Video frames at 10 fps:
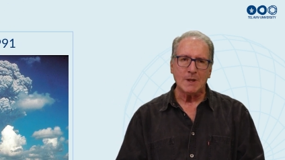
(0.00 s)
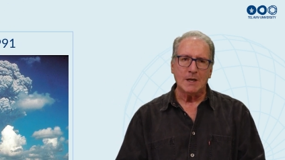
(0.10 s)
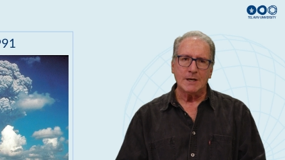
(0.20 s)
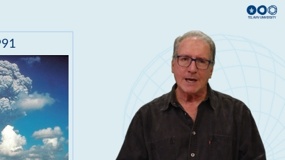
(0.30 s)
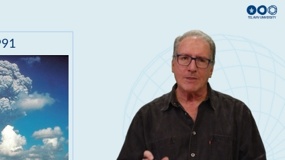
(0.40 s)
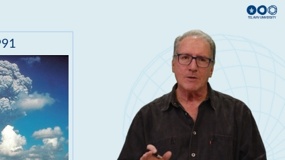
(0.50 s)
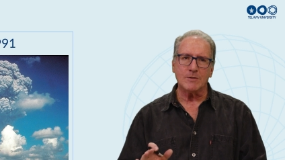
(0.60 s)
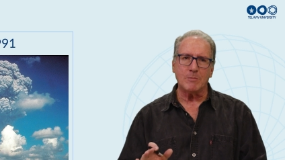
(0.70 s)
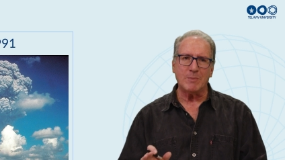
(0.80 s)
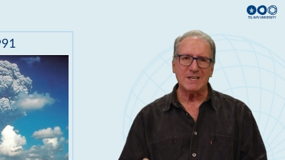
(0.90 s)
Now,
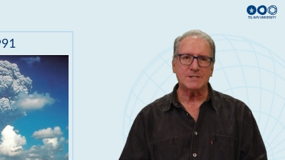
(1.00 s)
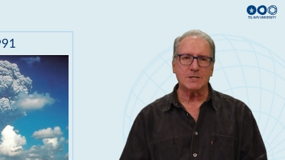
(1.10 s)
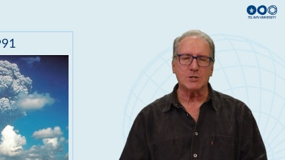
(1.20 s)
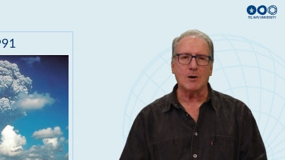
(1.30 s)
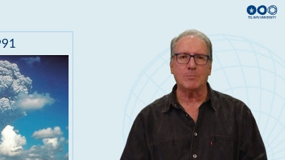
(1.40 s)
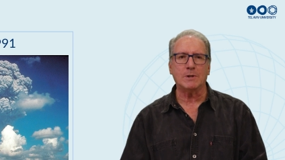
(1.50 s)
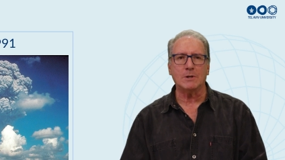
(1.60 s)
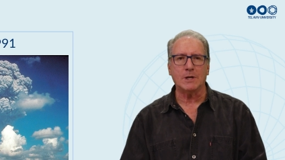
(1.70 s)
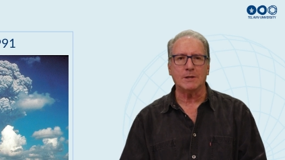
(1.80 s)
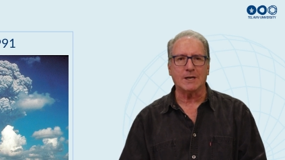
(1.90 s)
the best
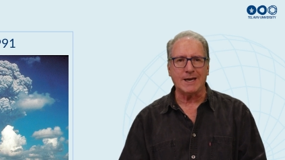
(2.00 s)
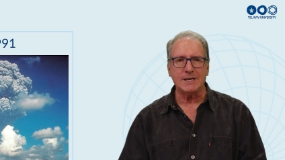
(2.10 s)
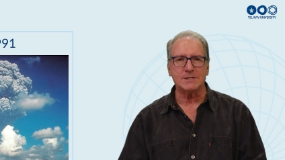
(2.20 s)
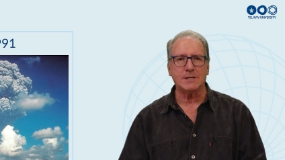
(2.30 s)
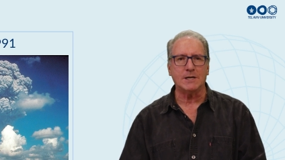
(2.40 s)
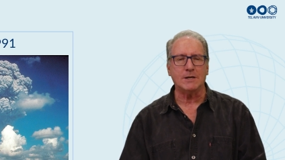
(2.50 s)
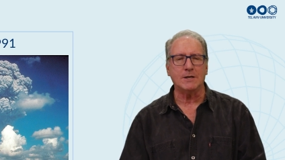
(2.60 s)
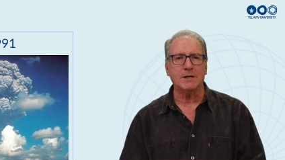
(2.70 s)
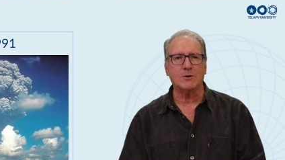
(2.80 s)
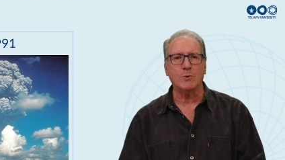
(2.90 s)
example and the case study
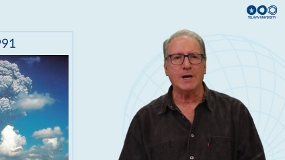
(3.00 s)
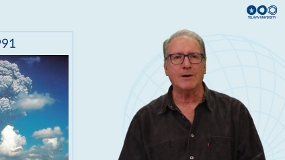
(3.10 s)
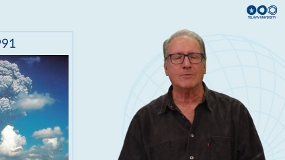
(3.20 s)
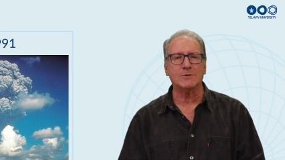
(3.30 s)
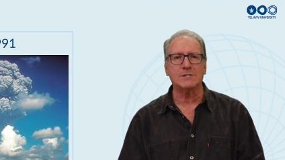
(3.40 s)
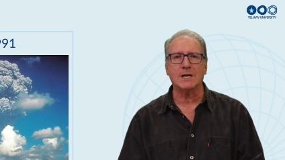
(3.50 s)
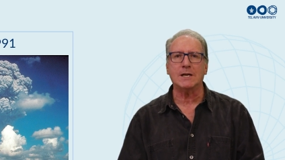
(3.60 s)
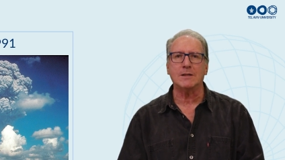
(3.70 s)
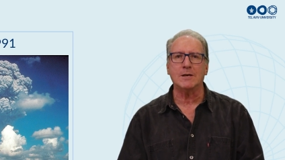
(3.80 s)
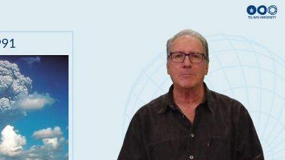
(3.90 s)
that we have to
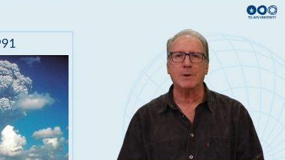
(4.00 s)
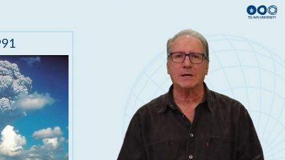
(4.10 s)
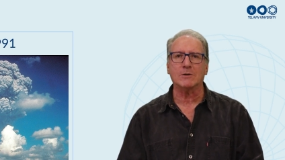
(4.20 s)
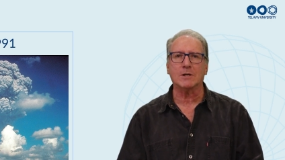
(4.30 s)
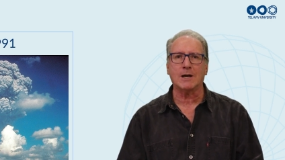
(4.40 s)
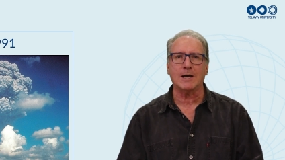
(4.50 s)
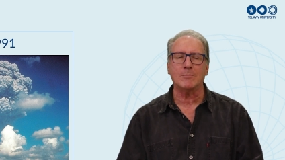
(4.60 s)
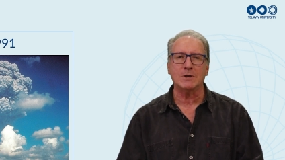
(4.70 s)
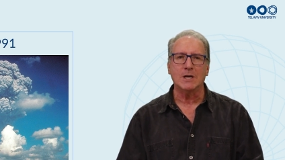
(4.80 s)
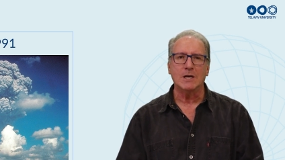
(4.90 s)
study the impact on the
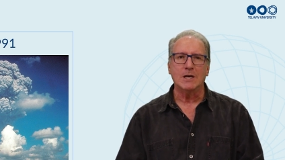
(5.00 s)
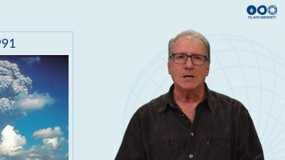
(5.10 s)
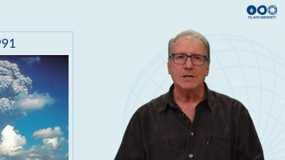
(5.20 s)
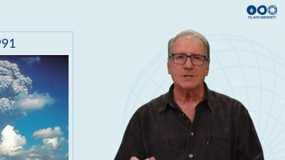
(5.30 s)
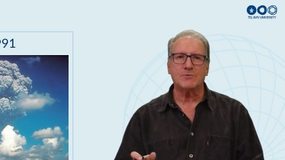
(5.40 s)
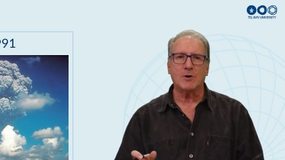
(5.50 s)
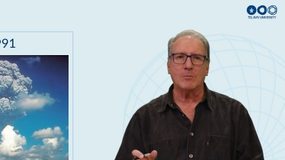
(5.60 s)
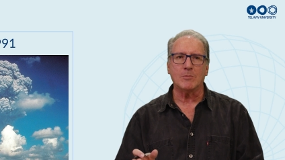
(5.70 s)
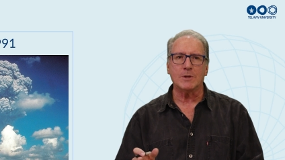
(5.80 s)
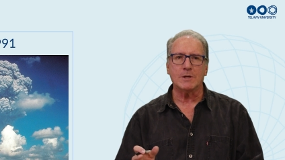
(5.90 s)
climate is
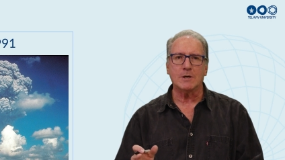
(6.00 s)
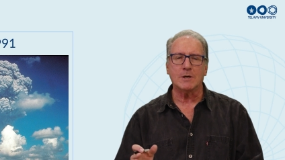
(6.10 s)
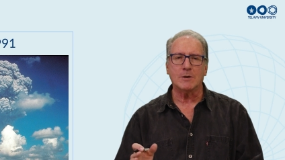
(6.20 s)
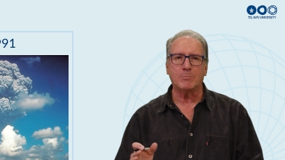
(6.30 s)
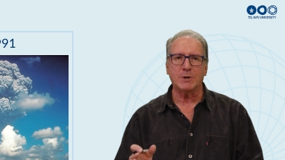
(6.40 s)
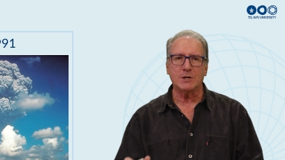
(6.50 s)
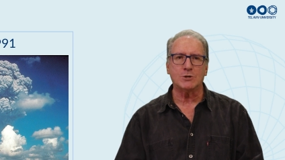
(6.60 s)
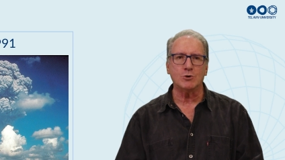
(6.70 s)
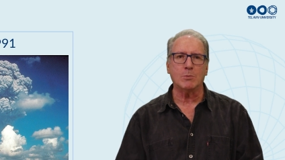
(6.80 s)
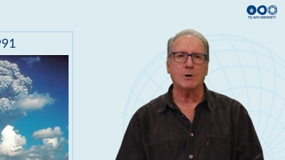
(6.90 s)
from the
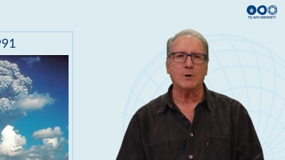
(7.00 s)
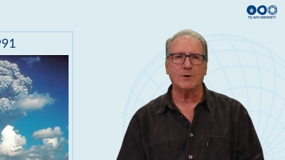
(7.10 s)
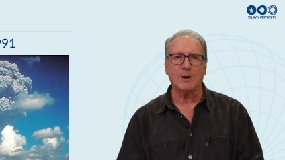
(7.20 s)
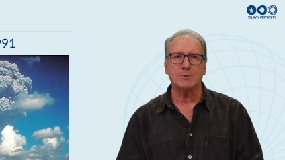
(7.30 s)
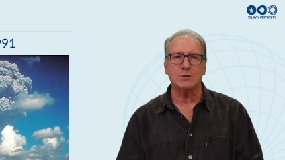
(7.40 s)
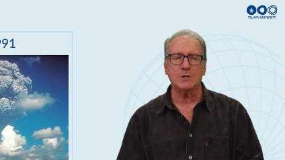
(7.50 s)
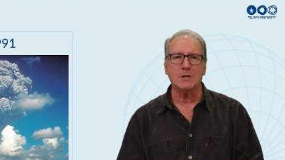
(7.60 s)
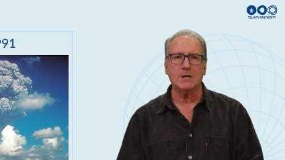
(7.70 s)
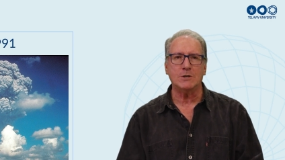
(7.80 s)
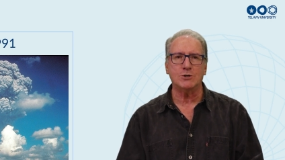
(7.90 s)
Pinatubo
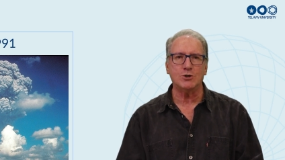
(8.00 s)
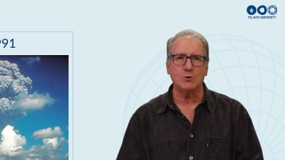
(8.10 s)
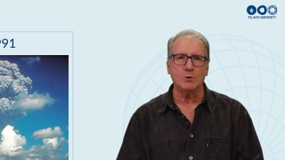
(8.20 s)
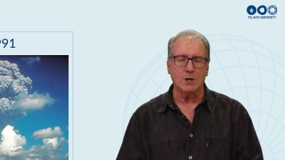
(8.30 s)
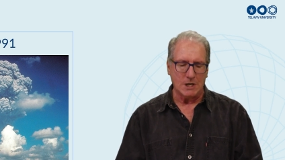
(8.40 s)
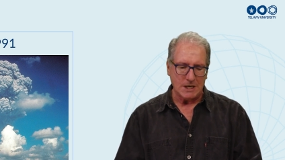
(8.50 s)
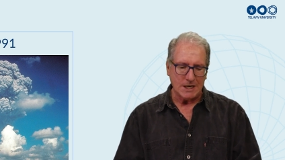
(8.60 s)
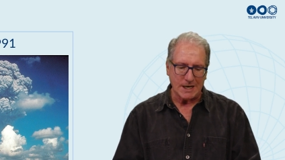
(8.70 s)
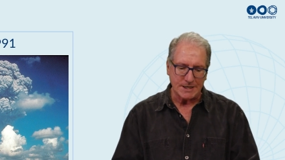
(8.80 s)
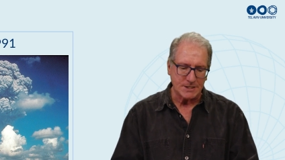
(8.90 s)
eruption in June
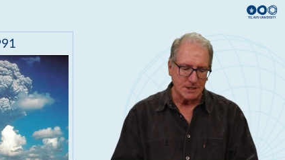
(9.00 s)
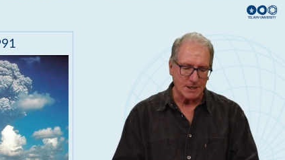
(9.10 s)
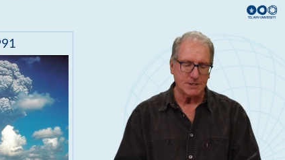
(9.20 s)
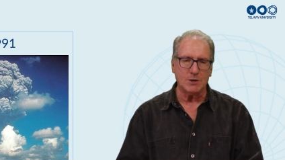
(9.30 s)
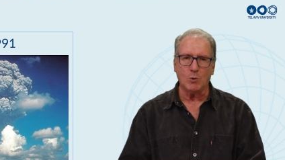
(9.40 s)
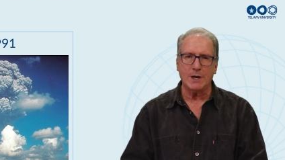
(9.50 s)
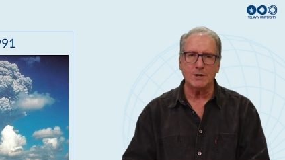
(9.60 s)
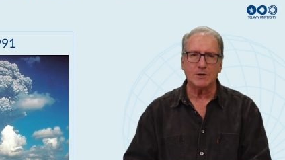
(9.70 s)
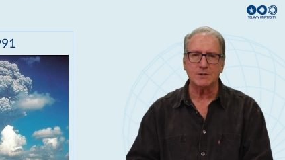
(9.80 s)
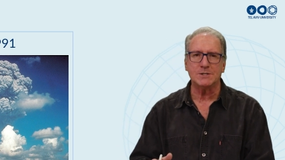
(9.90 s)
1991.
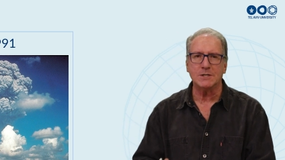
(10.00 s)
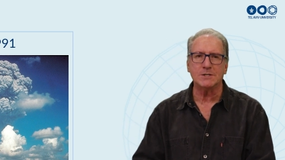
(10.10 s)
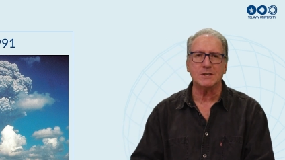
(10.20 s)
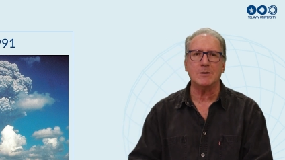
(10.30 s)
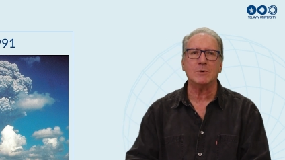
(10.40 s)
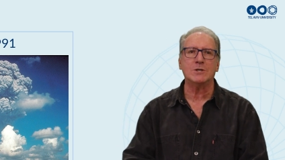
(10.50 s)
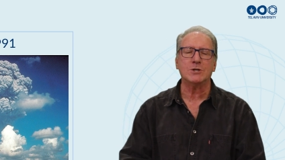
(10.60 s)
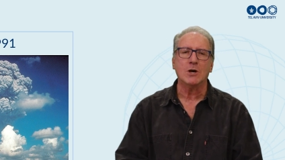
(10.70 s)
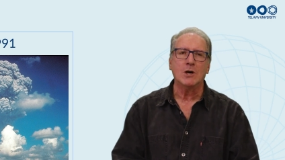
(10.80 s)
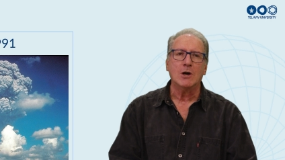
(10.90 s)
You can see this
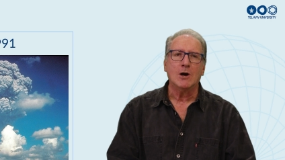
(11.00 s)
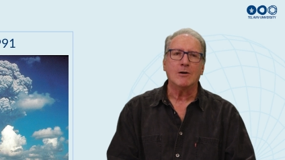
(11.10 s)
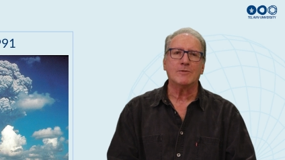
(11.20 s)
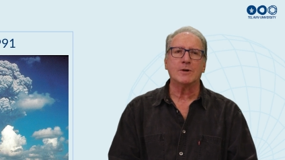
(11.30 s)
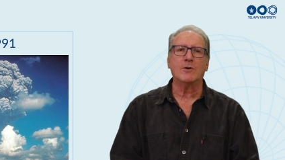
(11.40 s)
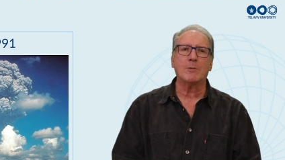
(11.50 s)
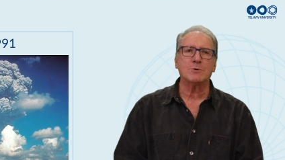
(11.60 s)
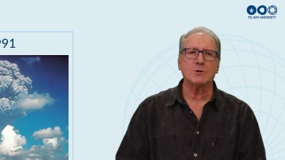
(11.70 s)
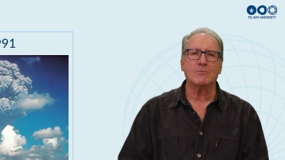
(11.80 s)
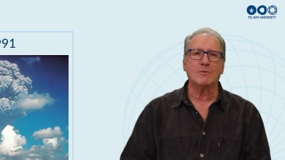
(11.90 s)
image of the
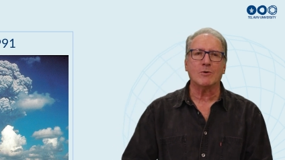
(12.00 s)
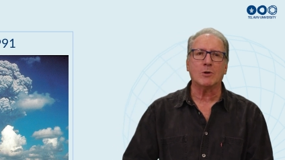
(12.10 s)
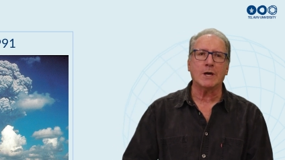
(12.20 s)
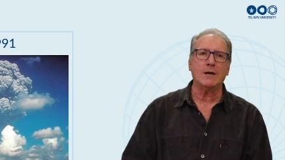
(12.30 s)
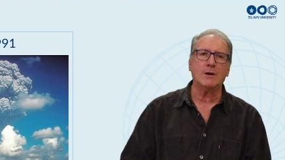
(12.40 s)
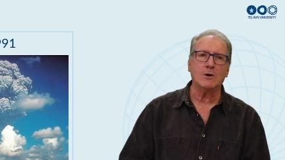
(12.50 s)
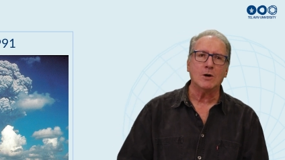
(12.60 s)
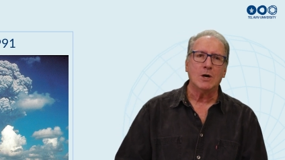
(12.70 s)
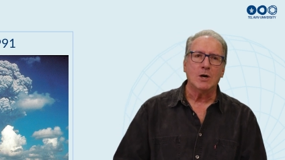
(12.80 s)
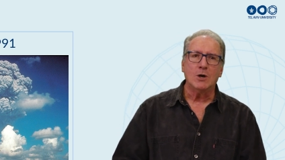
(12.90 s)
eruption of the volcano,
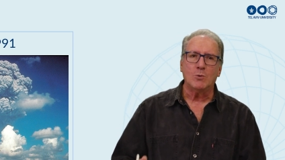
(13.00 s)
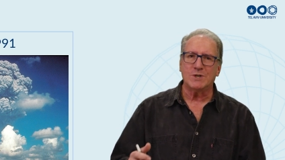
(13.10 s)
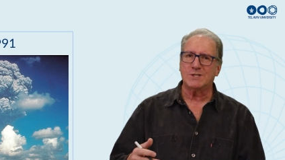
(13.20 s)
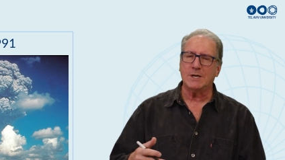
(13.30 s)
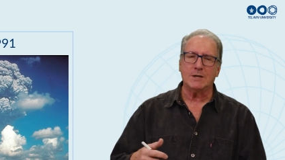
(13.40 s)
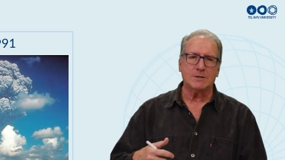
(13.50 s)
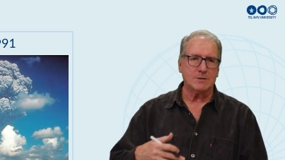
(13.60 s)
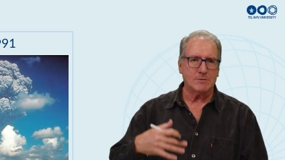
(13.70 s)
which sent